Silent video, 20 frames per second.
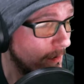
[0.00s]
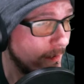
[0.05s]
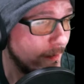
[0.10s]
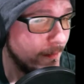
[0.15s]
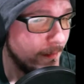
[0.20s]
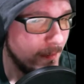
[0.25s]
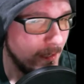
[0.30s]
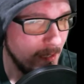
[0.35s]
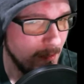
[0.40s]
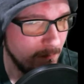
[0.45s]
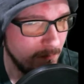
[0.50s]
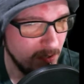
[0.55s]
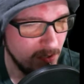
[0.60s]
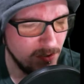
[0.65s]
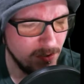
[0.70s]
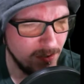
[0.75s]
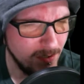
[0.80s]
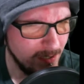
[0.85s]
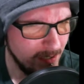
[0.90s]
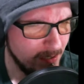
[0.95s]
They
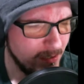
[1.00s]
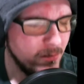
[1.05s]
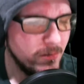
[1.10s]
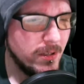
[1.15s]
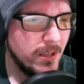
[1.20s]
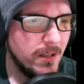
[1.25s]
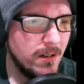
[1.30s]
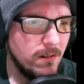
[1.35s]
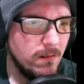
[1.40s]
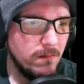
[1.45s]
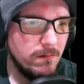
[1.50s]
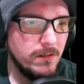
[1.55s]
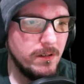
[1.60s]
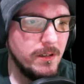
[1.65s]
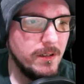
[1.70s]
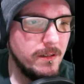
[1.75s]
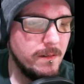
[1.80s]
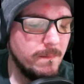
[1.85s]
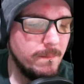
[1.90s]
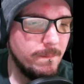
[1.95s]
eventually do get over
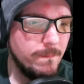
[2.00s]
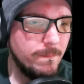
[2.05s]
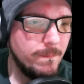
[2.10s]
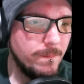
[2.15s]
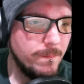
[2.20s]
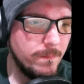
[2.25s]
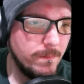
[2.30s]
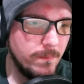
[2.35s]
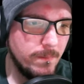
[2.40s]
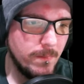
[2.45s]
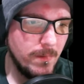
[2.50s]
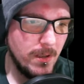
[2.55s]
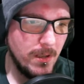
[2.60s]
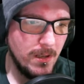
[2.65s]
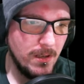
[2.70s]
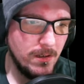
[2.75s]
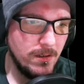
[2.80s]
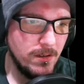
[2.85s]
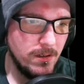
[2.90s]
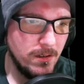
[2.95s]
it,
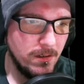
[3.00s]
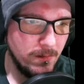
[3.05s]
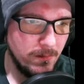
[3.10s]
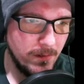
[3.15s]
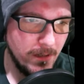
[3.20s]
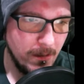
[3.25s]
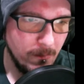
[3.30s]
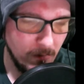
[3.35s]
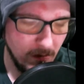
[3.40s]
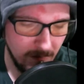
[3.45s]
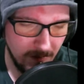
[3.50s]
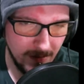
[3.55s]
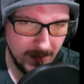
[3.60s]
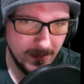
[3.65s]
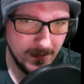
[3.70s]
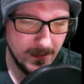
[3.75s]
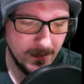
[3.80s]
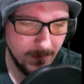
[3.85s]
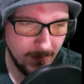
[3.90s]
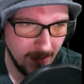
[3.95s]
and they move on
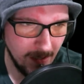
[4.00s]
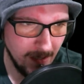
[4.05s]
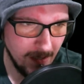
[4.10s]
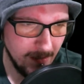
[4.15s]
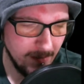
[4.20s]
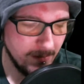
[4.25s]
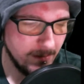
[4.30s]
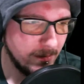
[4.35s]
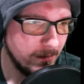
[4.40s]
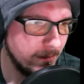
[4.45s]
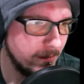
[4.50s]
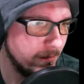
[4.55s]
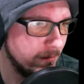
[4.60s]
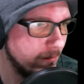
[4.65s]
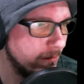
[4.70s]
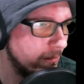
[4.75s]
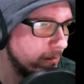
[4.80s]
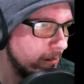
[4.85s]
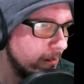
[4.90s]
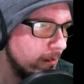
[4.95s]
to something else.
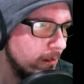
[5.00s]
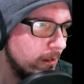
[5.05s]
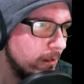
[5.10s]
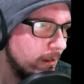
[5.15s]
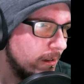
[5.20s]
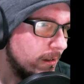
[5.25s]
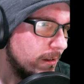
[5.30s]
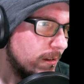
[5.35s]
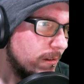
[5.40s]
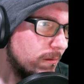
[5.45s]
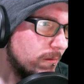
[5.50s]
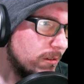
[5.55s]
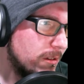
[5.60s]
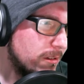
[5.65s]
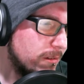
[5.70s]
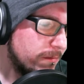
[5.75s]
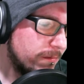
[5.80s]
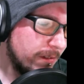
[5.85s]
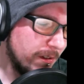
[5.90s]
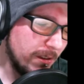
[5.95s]

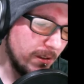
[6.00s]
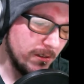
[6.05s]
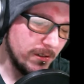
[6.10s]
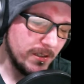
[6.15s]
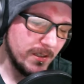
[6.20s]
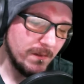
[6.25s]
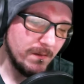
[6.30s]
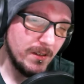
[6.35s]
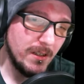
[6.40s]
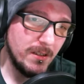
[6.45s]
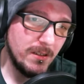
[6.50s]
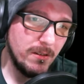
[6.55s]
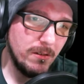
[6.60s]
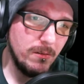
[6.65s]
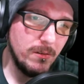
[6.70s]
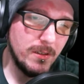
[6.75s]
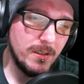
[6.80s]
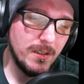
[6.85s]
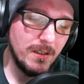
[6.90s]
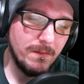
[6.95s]
Well, for those of us
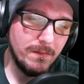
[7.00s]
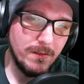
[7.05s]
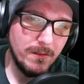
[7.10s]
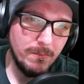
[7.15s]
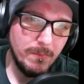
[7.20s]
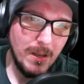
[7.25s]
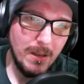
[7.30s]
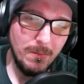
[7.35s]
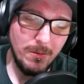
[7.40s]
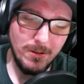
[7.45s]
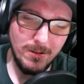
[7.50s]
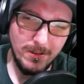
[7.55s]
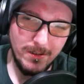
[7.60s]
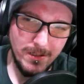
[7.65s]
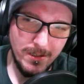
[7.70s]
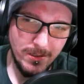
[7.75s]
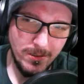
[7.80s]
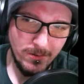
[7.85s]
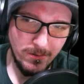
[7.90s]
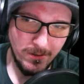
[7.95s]
who suffer bipolar
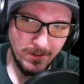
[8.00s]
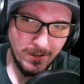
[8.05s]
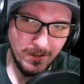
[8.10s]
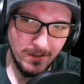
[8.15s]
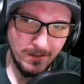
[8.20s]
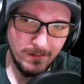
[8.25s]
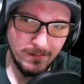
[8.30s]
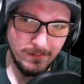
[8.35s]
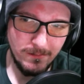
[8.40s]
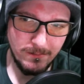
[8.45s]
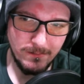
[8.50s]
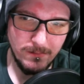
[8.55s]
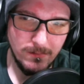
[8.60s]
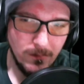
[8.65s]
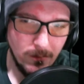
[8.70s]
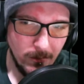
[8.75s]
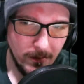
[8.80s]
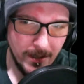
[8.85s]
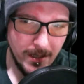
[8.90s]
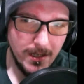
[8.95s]
disorder,
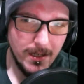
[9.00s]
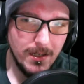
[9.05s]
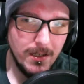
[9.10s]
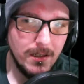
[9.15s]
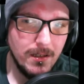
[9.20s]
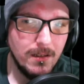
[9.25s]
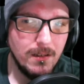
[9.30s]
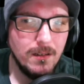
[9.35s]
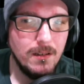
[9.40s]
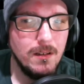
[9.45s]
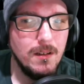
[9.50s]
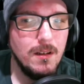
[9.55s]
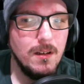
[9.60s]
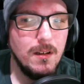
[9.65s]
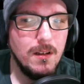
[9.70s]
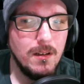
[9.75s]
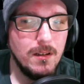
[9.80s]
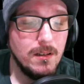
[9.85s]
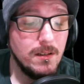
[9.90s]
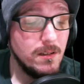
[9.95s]
we
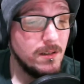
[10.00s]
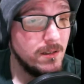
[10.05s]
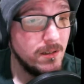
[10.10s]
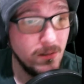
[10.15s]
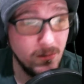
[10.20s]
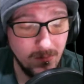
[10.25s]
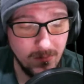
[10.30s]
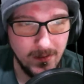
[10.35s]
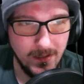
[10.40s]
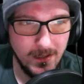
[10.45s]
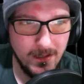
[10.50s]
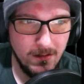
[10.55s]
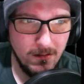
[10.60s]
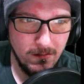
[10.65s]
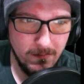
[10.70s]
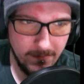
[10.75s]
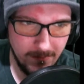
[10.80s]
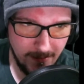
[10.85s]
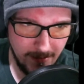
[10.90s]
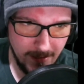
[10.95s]
don't get
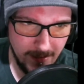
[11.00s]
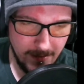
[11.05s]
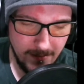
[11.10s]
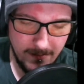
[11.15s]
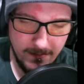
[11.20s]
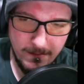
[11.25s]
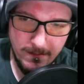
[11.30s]
over it.